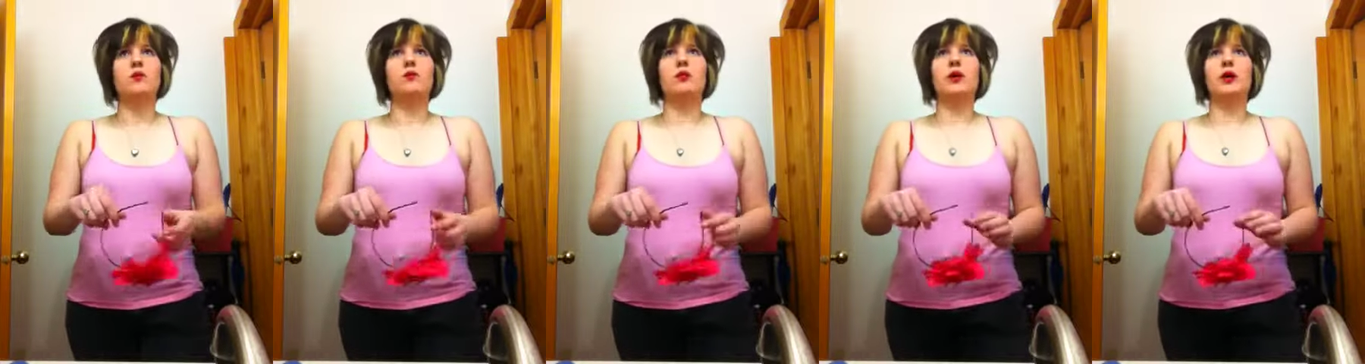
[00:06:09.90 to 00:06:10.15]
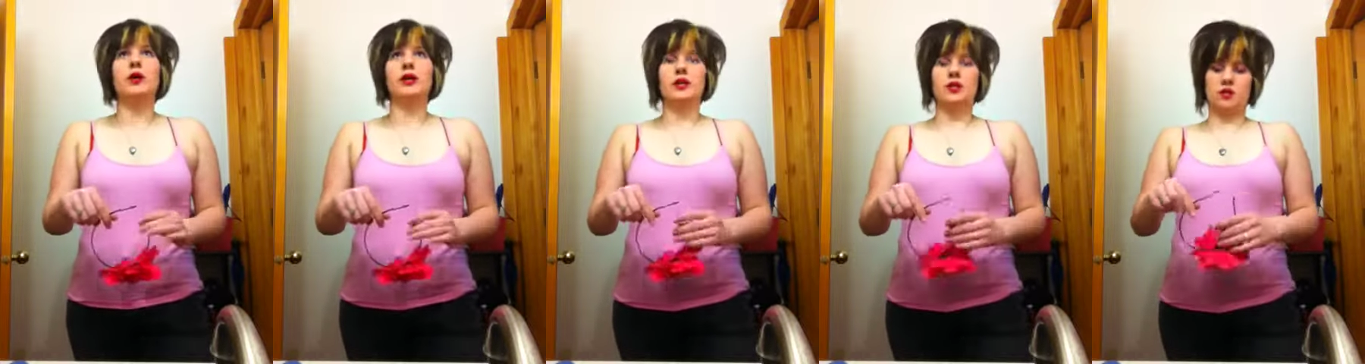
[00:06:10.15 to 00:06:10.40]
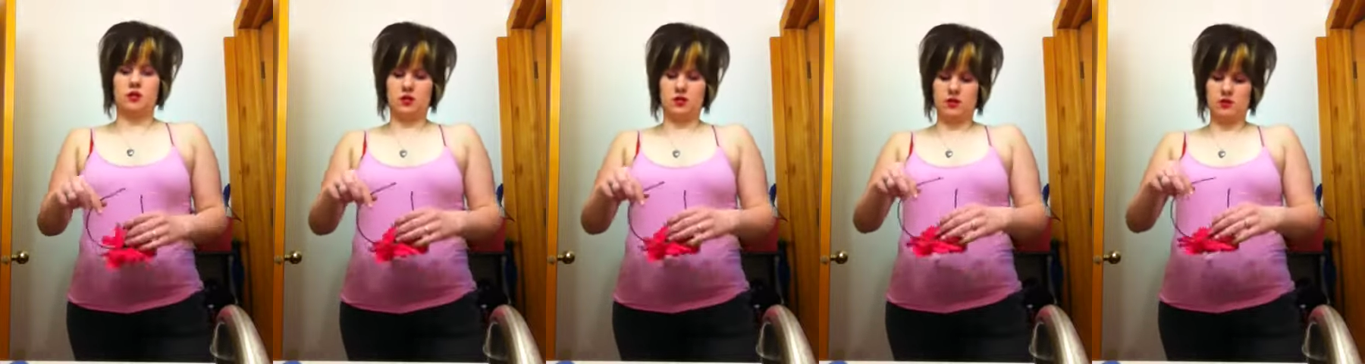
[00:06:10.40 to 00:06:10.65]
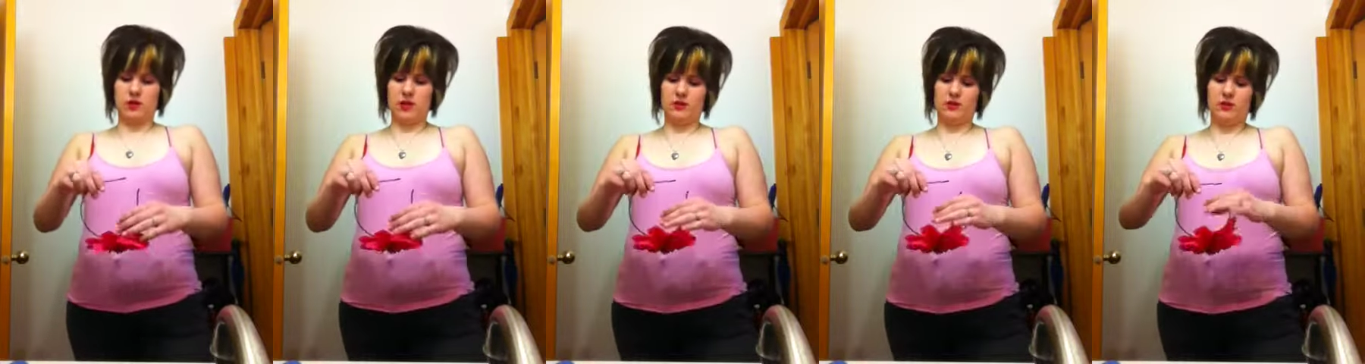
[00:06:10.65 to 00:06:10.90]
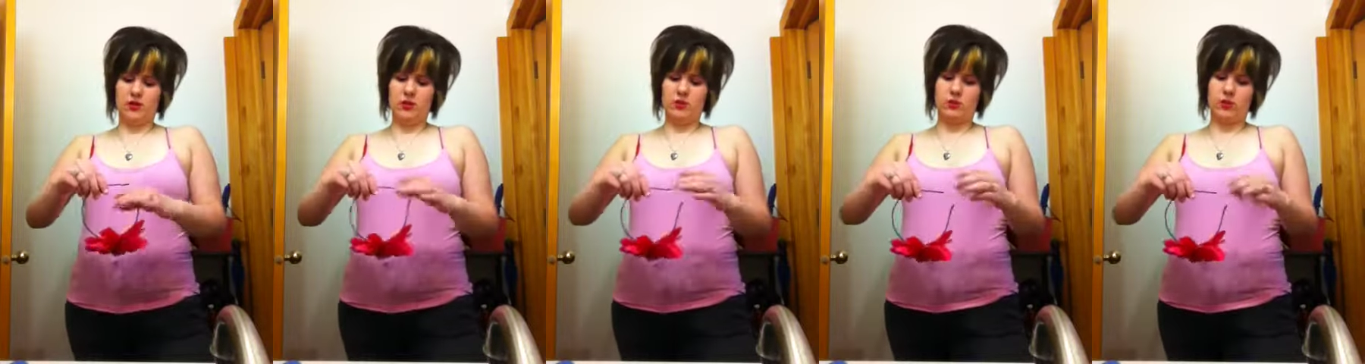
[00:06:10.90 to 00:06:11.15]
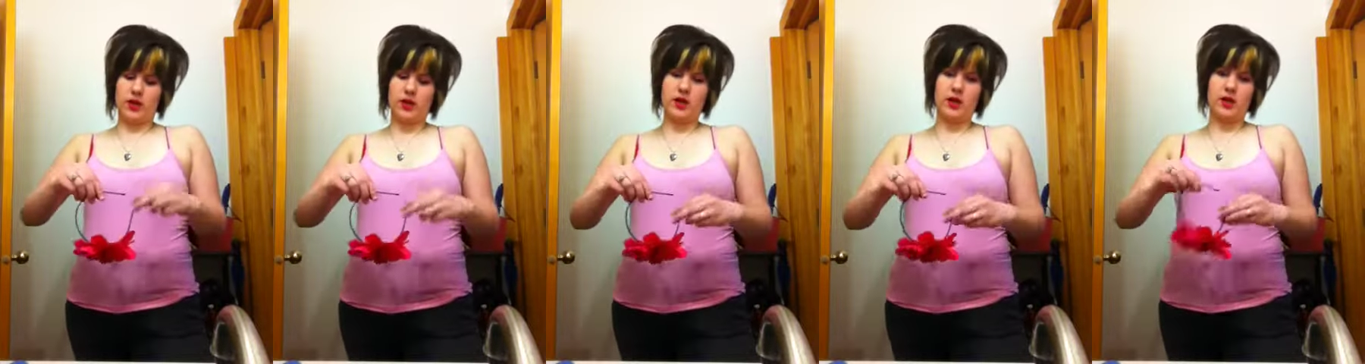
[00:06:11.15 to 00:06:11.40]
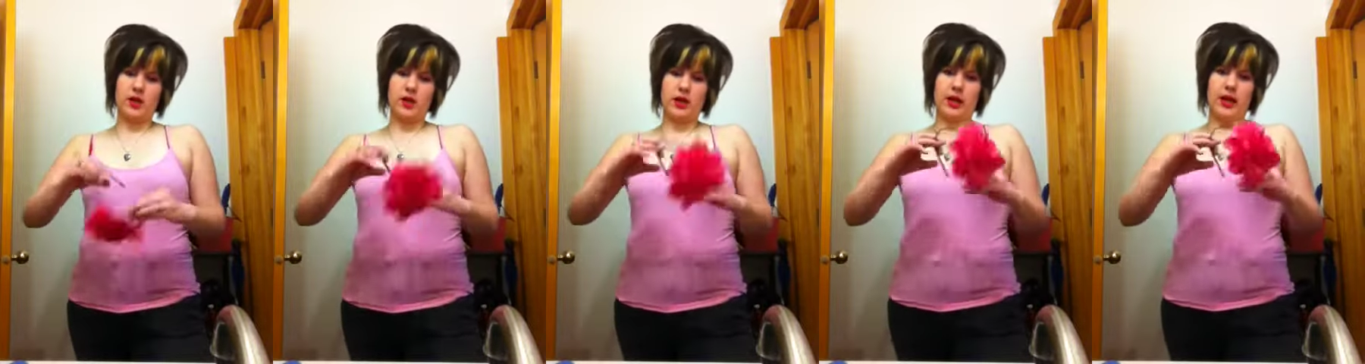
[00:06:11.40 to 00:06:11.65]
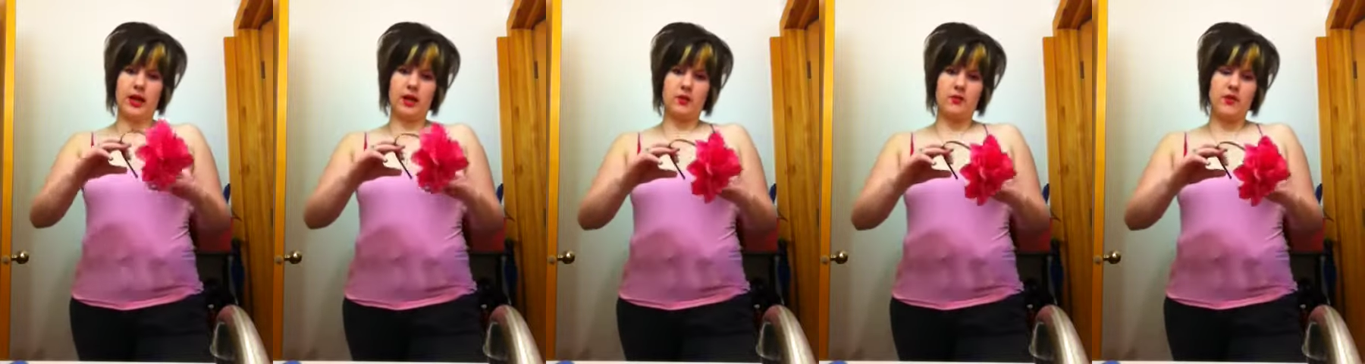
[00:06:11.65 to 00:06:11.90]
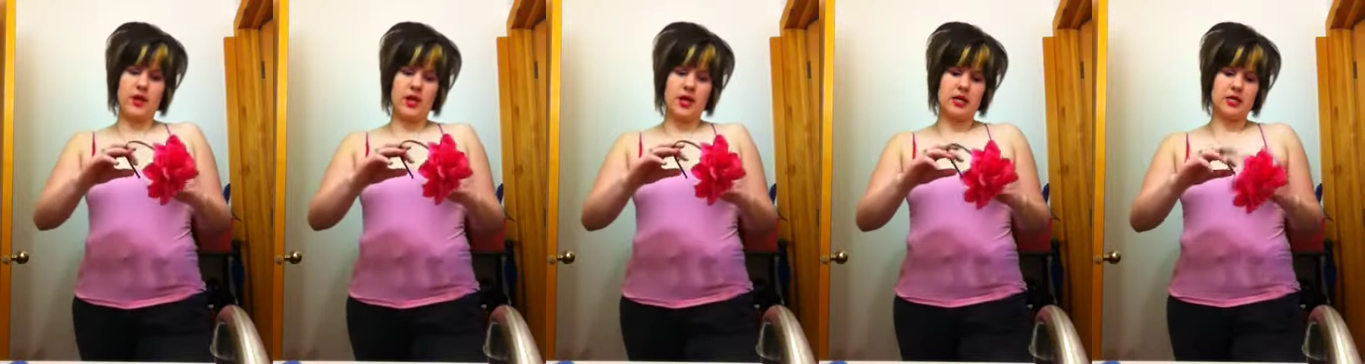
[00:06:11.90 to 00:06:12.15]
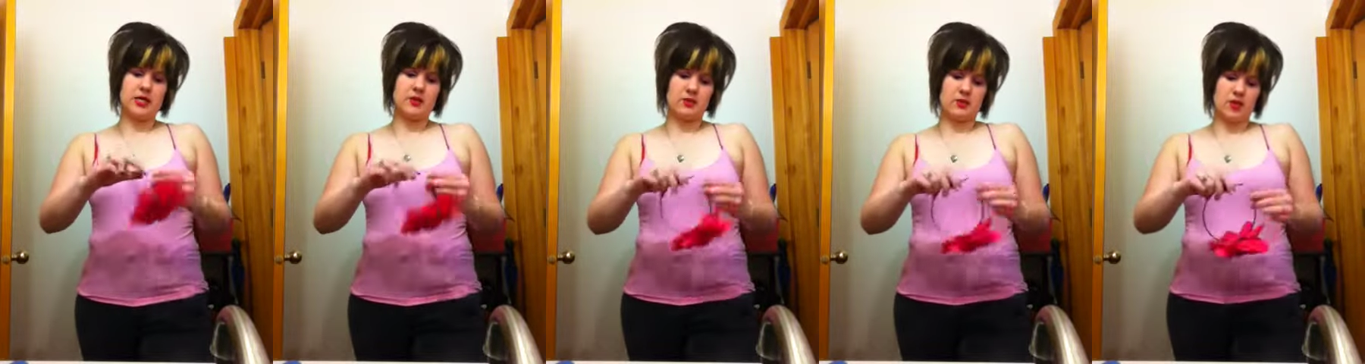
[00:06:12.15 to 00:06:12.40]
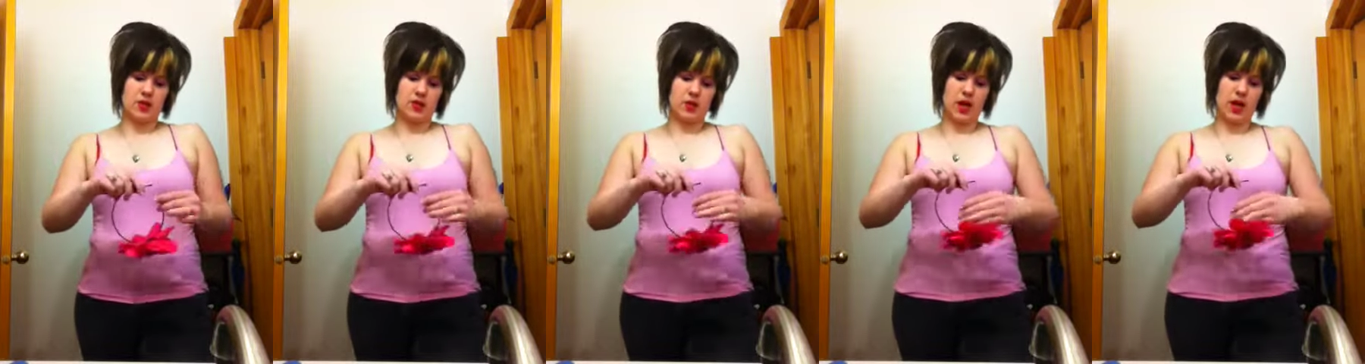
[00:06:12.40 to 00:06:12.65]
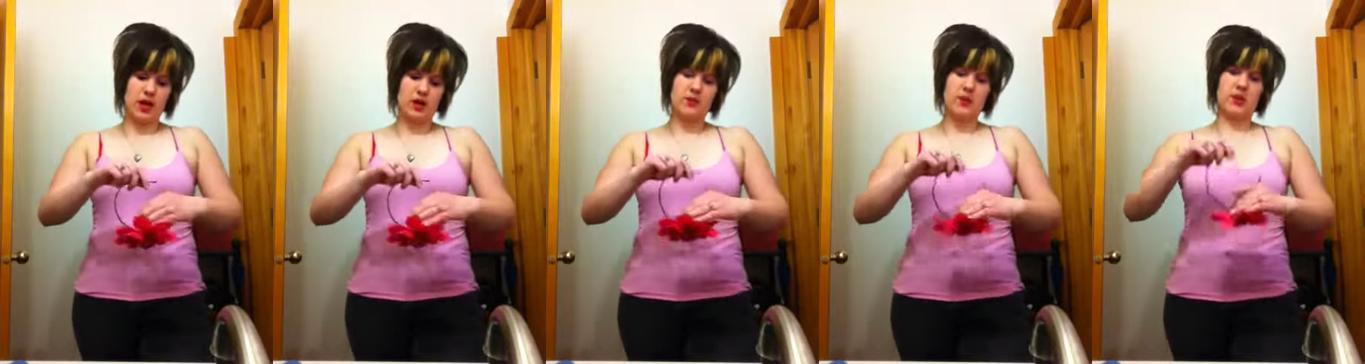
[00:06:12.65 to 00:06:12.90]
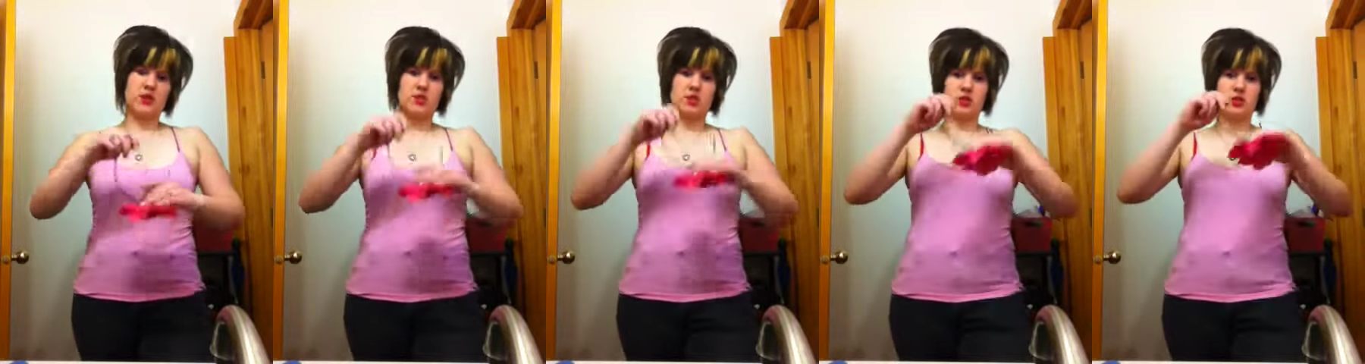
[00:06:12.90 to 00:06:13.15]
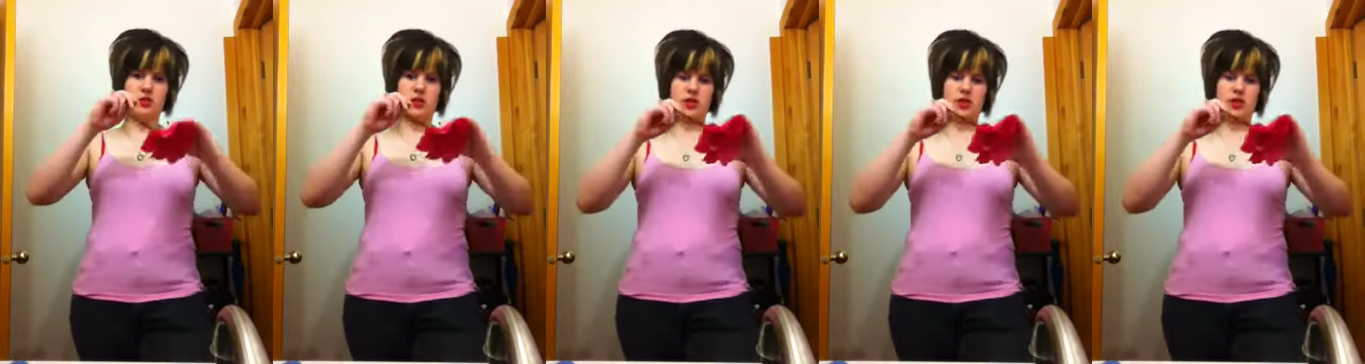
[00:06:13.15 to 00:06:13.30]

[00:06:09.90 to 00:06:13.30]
But if you wear a headband, you gotta make sure